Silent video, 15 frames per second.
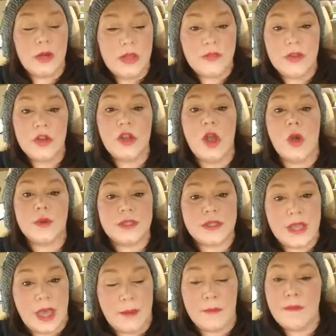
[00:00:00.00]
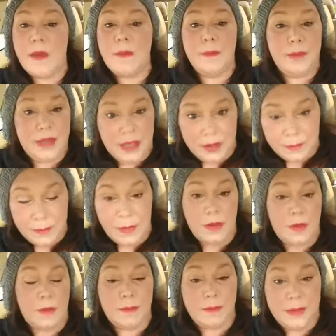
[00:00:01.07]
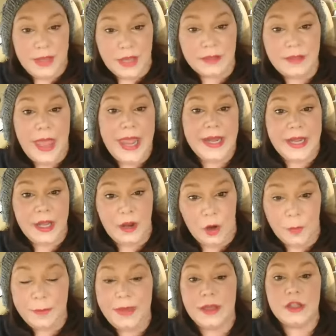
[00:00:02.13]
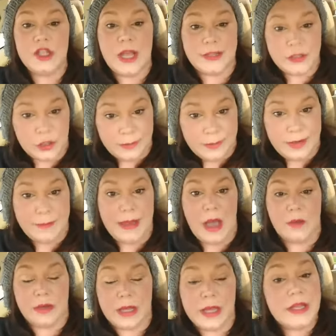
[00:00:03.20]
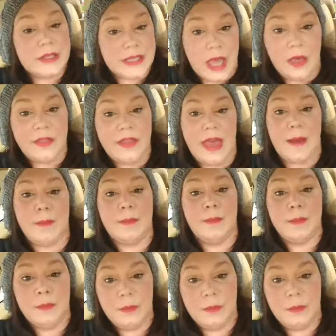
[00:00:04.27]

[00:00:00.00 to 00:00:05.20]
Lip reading: even ghost them. Be a lady or be a gentleman about it and tell them,